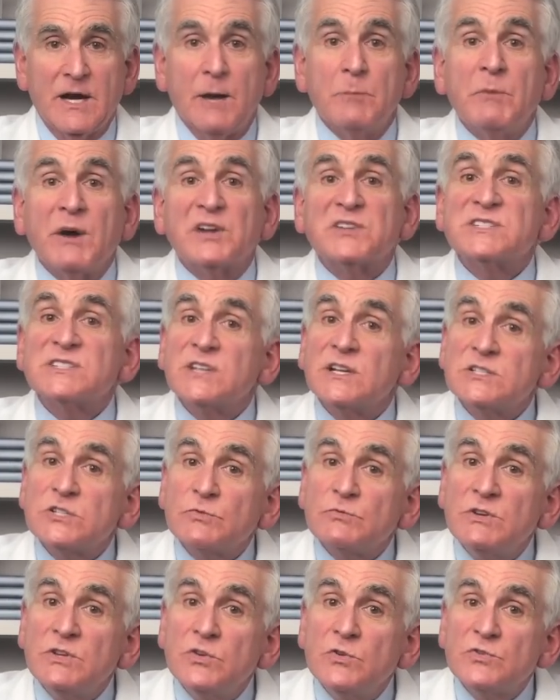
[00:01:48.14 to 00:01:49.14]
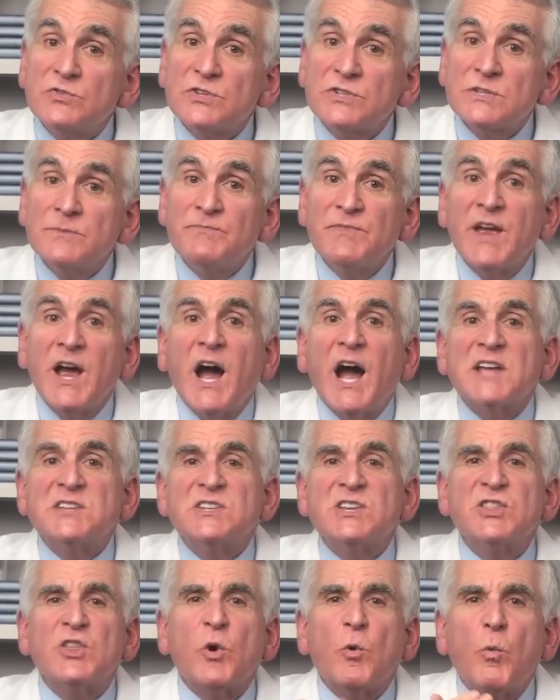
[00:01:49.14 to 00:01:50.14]
Among sunscreen users, I
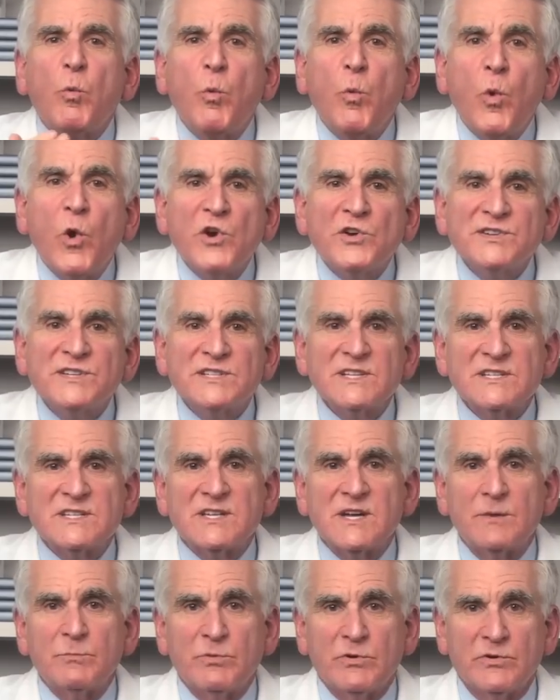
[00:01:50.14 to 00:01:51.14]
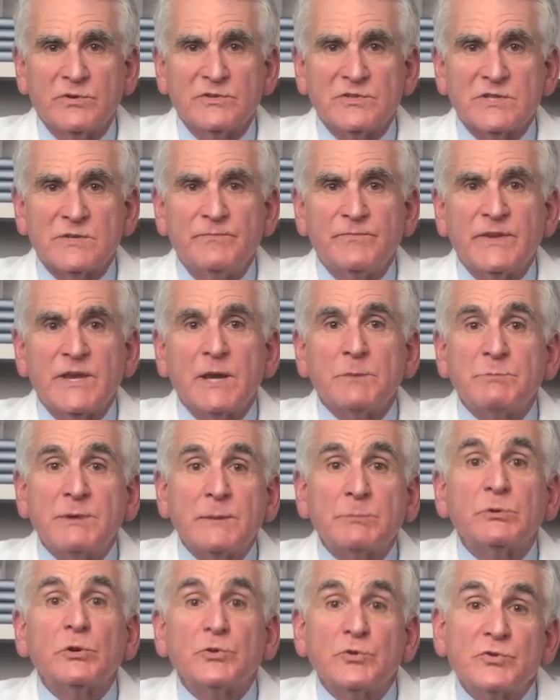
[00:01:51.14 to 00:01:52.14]
see the worst sunburns in
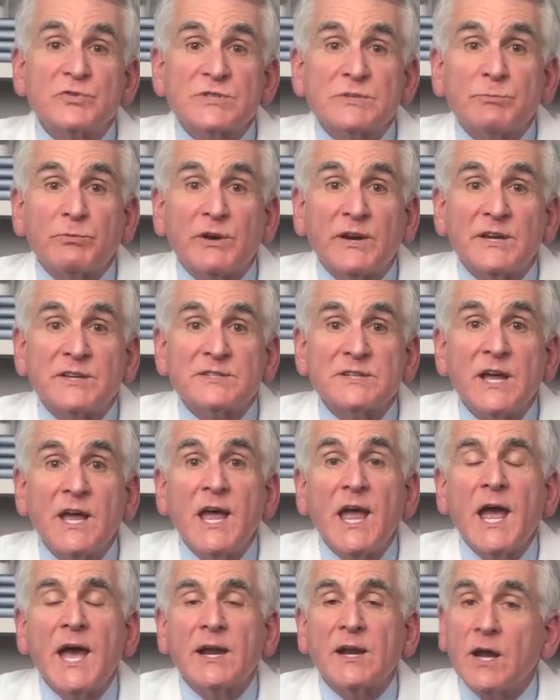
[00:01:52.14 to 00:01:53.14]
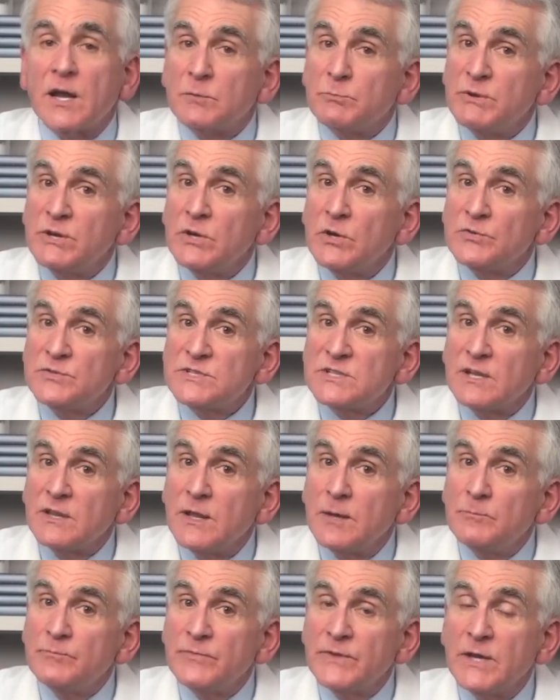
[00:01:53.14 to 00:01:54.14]
people who use sprays and, unbeknownst to
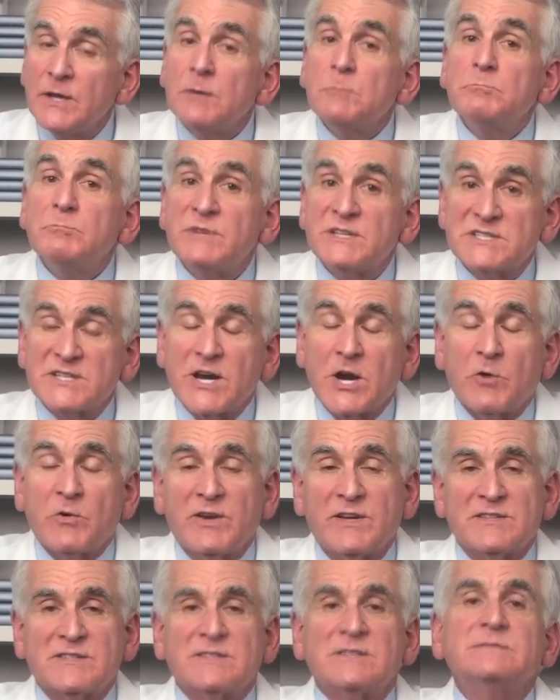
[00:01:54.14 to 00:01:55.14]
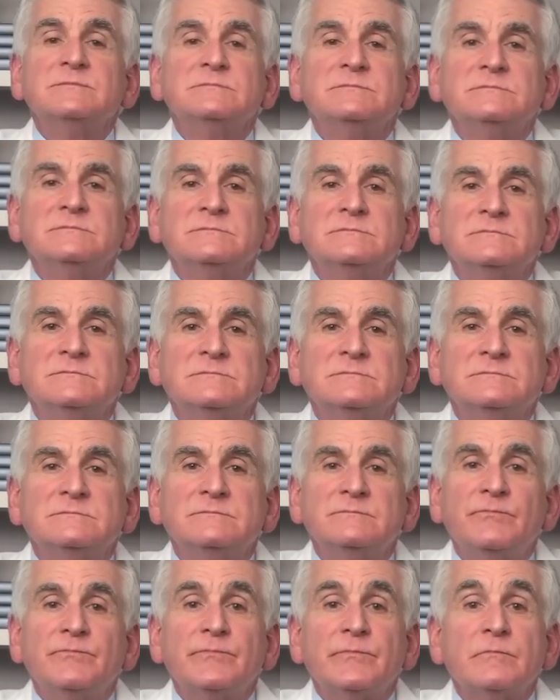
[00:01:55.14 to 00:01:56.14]
them, miss areas.
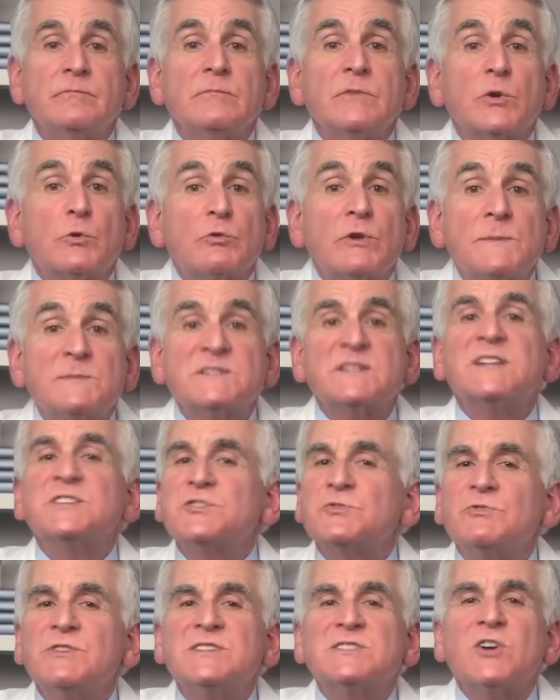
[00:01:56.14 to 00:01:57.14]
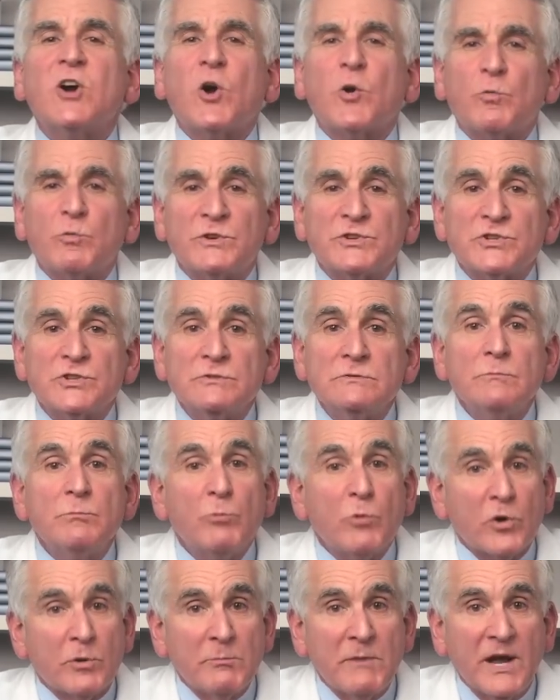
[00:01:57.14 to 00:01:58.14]
Cream sunscreens are richer,
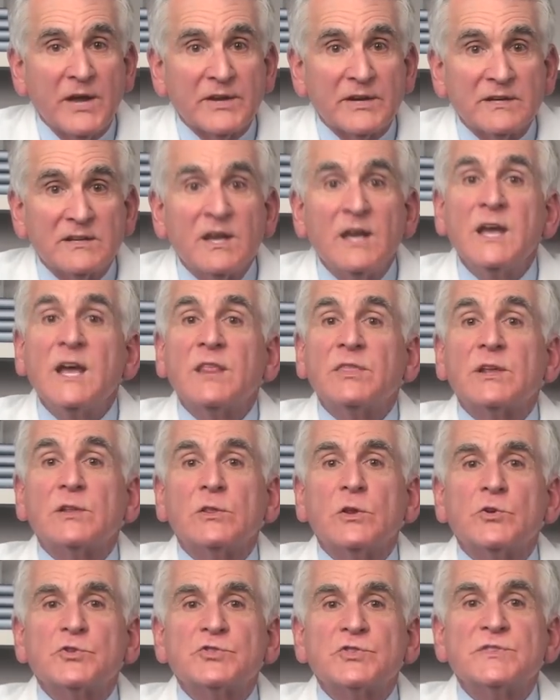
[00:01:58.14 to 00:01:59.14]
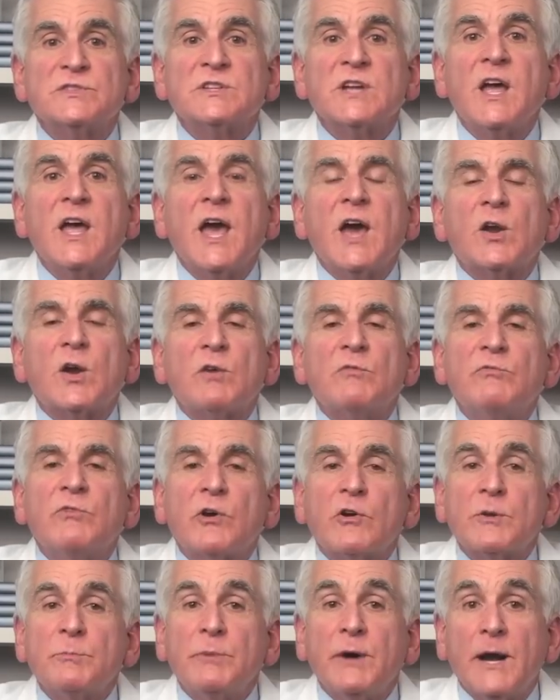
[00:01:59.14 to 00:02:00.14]
more emollient than lotions and are
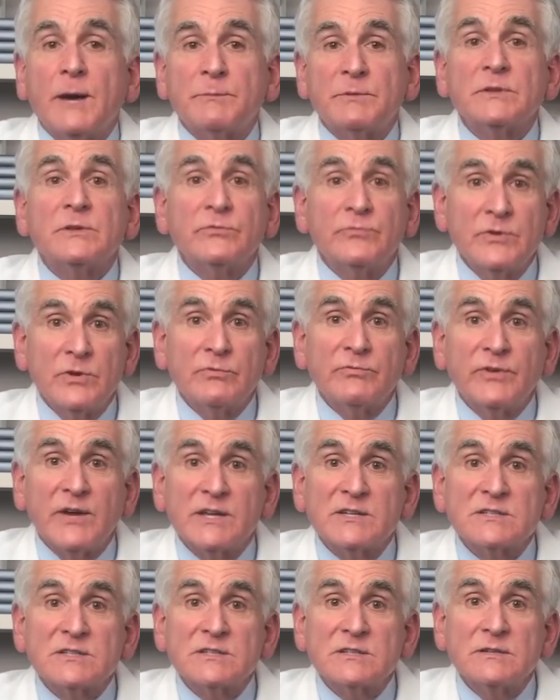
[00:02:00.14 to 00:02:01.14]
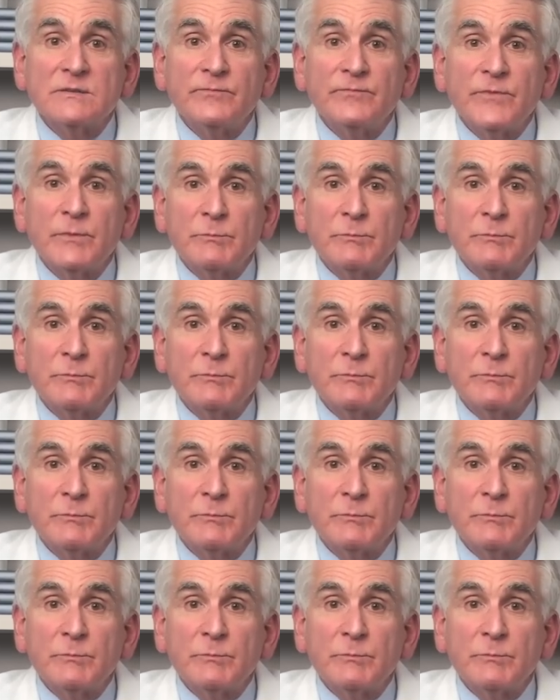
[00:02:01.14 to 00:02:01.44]
very popular for your face,